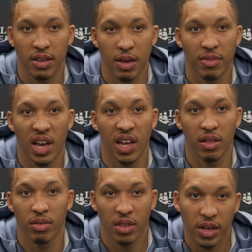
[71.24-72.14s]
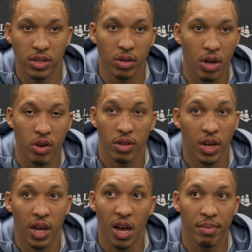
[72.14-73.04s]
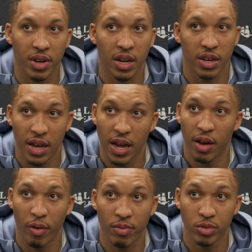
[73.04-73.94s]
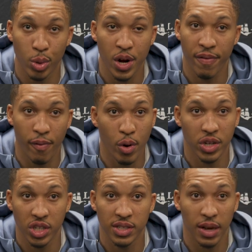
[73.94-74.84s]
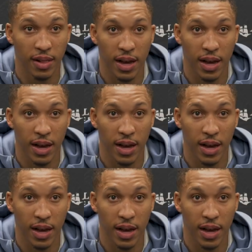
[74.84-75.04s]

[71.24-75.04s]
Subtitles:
team that next thing you know, you look up and then, dang, it went from 20 to 40 just like